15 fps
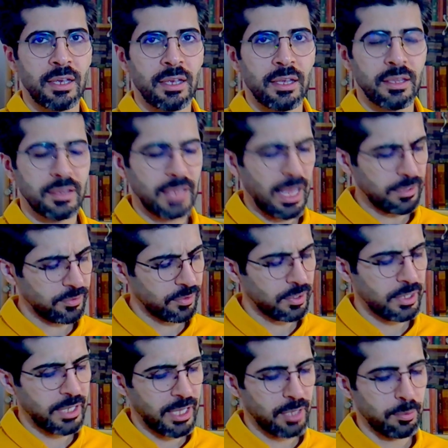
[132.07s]
That's a
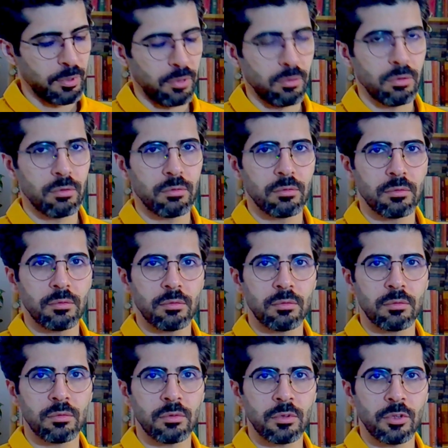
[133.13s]
label.
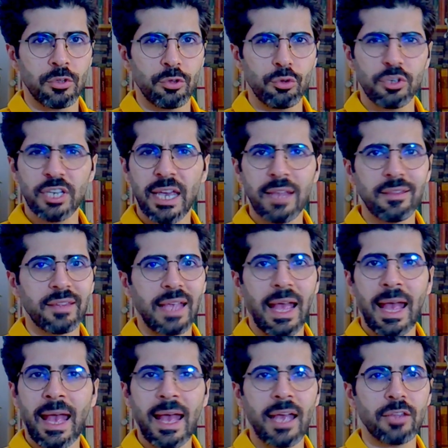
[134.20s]
You can't
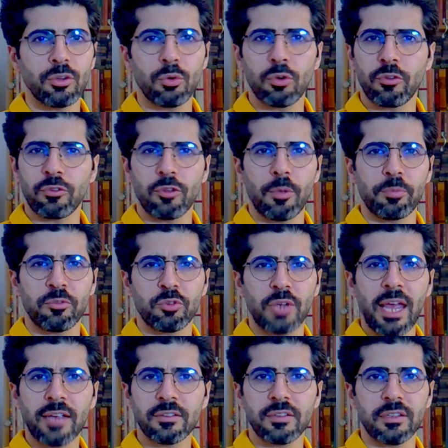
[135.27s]
add or
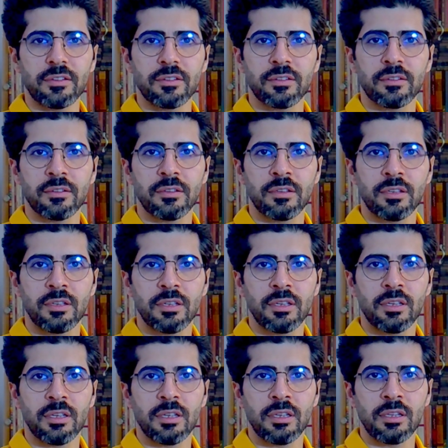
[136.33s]
subtract it.
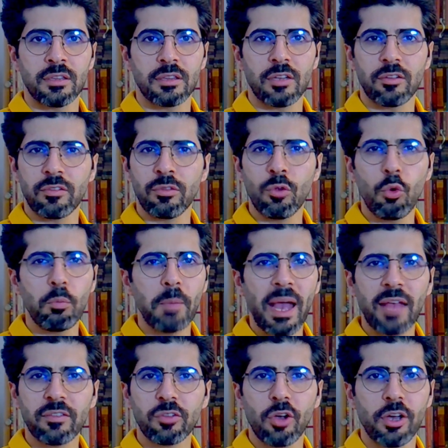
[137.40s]
There is no
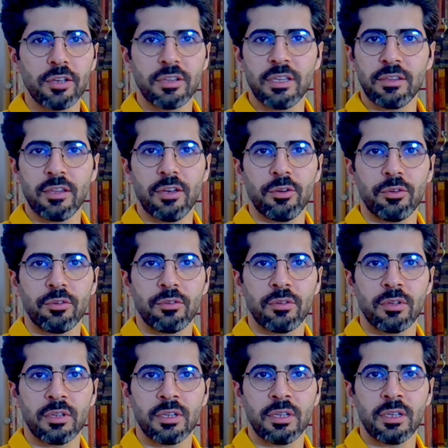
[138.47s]
mass hiding there.
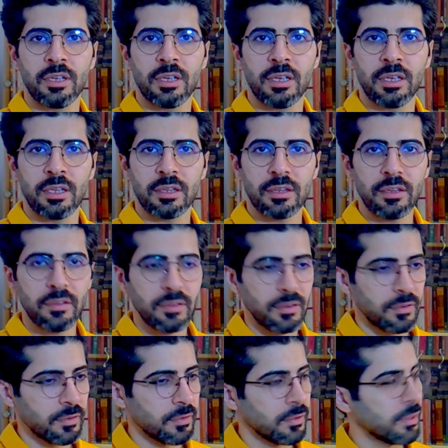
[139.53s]
This
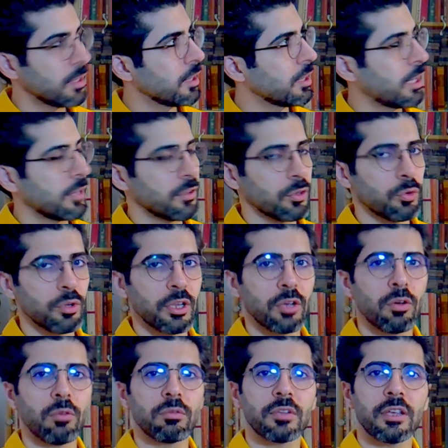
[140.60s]
is
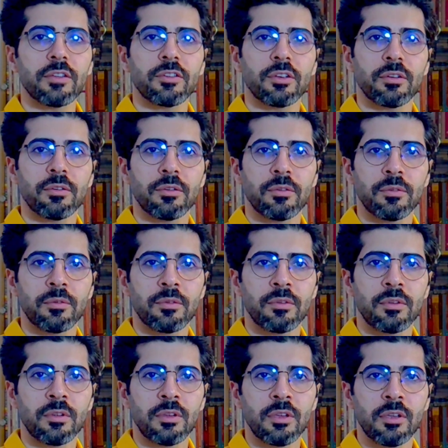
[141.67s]
categorical data.
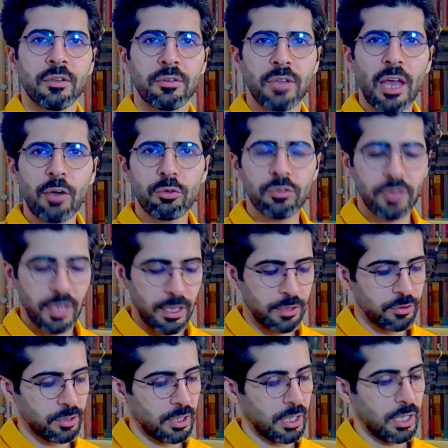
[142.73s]
Now
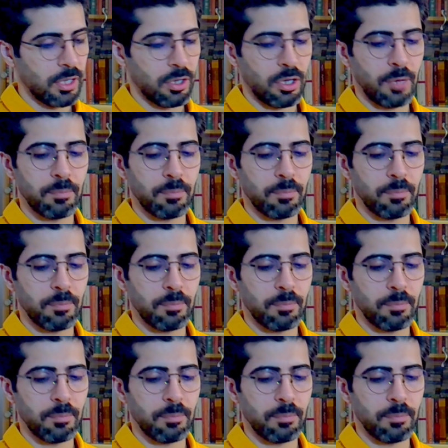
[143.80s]
take income.